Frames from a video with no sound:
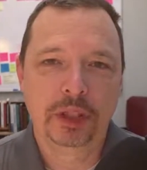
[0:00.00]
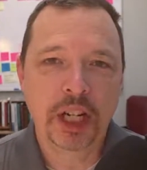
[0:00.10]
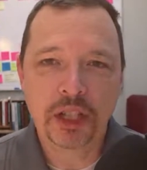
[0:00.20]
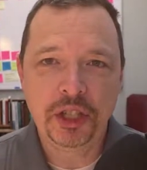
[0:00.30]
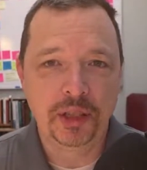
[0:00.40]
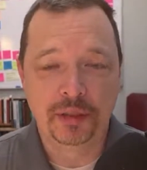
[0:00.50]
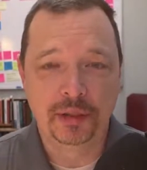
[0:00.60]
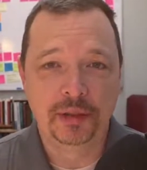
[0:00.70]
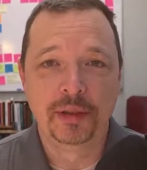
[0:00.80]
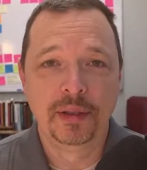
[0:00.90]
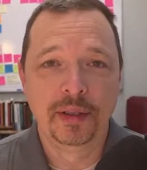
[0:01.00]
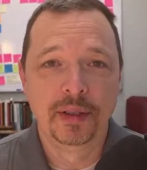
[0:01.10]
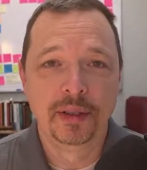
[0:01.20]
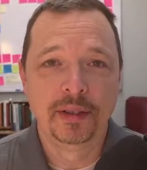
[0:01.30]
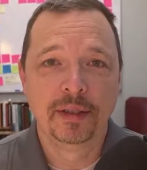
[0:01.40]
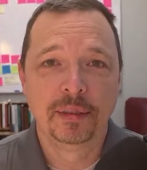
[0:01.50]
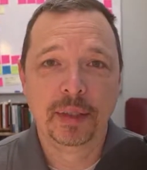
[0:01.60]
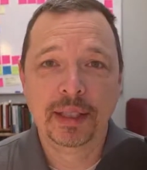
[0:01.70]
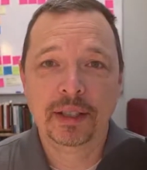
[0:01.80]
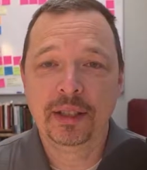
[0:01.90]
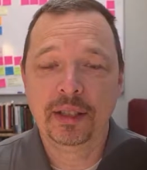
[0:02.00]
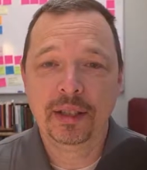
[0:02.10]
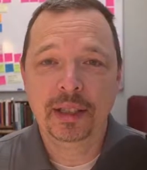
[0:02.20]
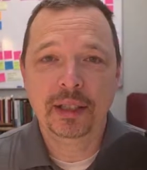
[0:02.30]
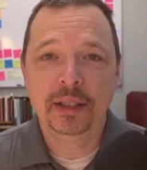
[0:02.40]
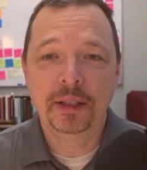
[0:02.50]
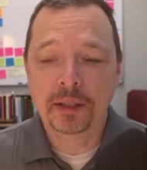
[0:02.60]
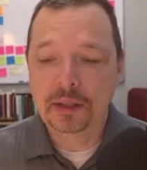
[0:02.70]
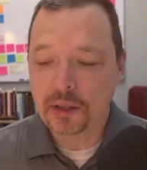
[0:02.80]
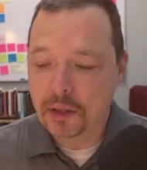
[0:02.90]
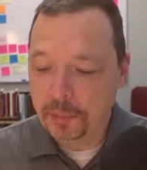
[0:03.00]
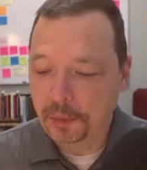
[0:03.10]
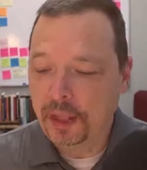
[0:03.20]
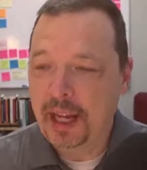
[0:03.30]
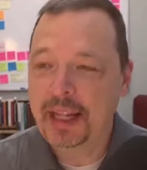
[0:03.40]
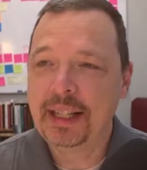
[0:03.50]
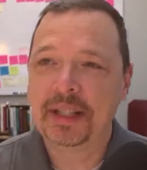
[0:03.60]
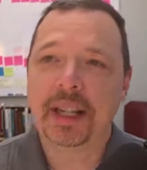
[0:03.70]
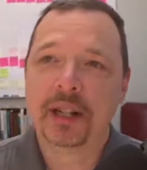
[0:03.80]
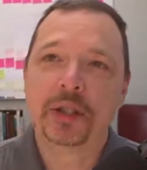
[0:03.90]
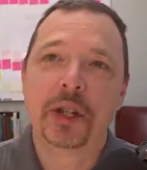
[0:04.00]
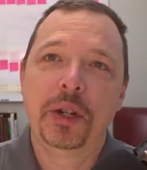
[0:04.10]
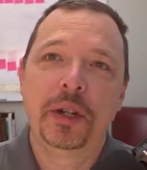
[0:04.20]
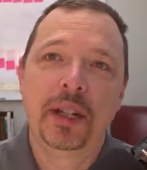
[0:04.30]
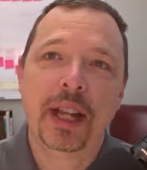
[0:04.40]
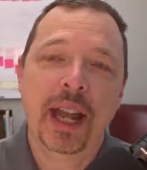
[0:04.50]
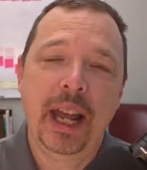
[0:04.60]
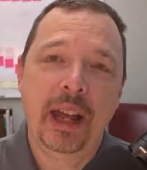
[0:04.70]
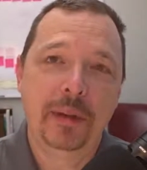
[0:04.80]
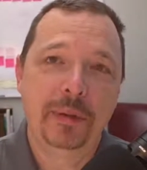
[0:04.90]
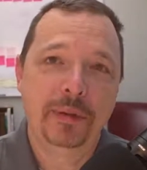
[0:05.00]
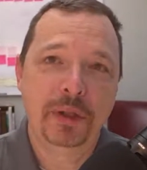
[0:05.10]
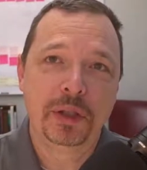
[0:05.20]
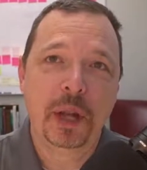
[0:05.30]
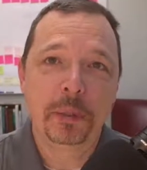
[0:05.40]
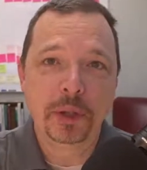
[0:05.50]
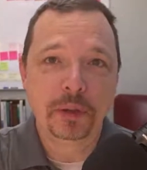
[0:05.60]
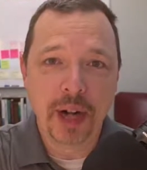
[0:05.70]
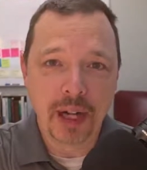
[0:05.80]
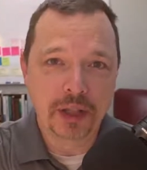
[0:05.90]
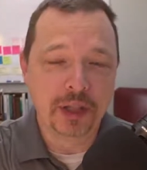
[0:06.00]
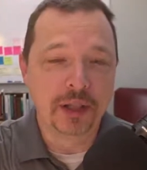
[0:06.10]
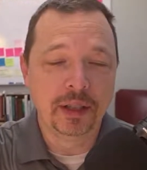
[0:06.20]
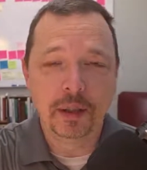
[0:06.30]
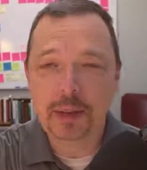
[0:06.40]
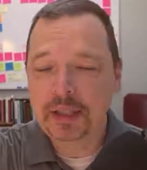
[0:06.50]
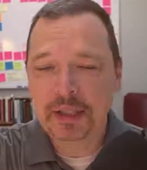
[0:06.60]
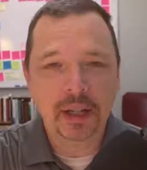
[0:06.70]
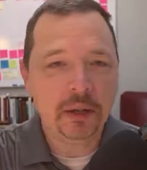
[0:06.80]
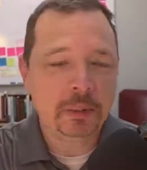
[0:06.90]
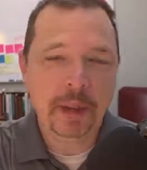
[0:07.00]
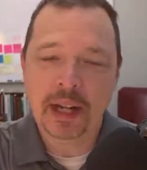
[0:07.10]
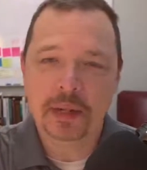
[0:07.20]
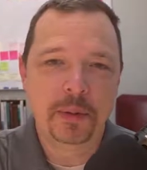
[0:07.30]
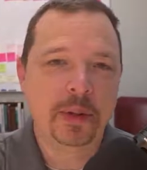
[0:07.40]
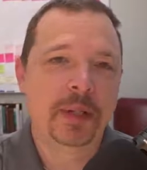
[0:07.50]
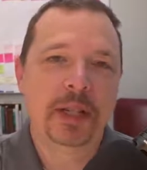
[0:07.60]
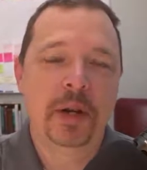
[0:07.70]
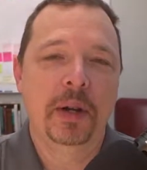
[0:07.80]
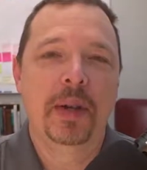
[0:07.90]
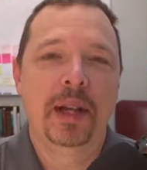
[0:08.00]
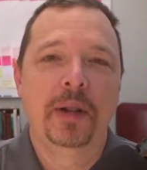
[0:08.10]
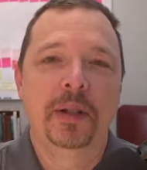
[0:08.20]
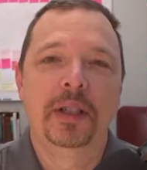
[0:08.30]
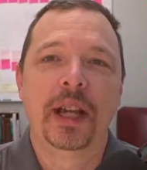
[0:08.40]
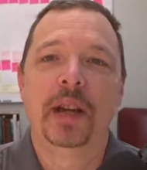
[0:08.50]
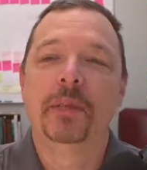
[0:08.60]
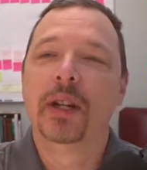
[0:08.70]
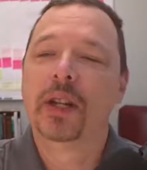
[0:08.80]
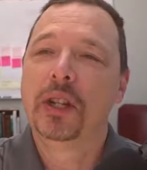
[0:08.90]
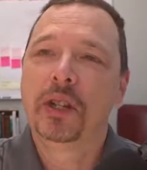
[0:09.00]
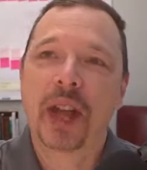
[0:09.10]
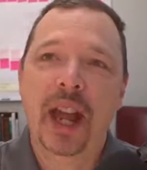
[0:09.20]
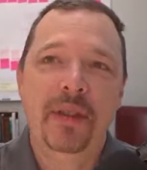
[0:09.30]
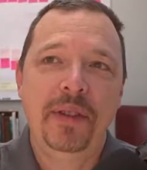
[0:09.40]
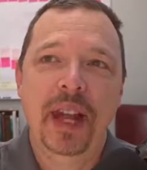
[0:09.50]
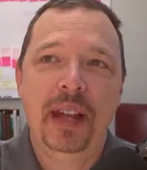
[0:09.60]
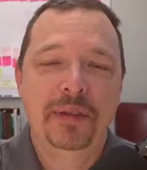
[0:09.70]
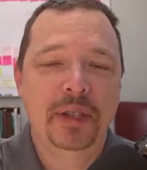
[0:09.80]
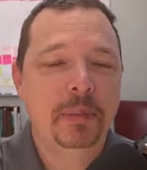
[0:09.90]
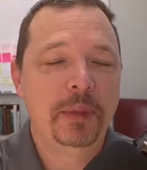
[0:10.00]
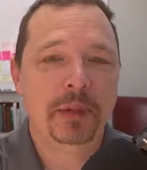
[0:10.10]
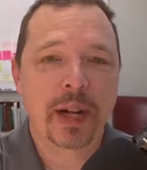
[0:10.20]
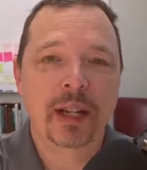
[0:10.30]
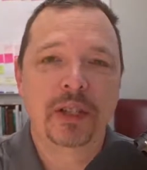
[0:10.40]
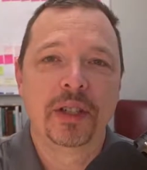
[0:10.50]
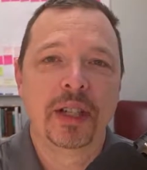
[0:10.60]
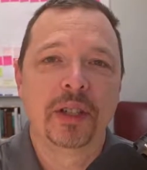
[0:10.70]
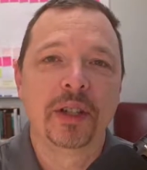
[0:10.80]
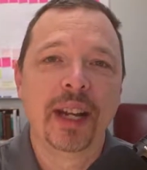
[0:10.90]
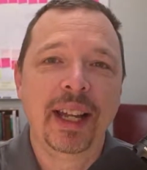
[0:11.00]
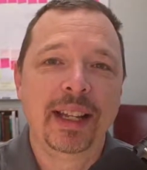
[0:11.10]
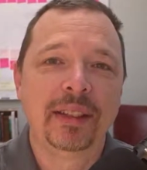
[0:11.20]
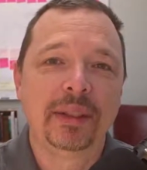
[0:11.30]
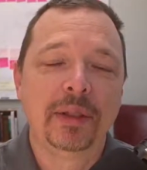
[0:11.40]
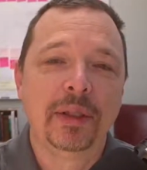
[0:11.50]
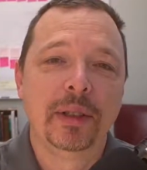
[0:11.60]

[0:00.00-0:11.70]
change it. I mean, uh, uh, the the plan is there so you can have some direction. I mean, this goes back to what we talk about all the time. You have to have some direction that you're headed.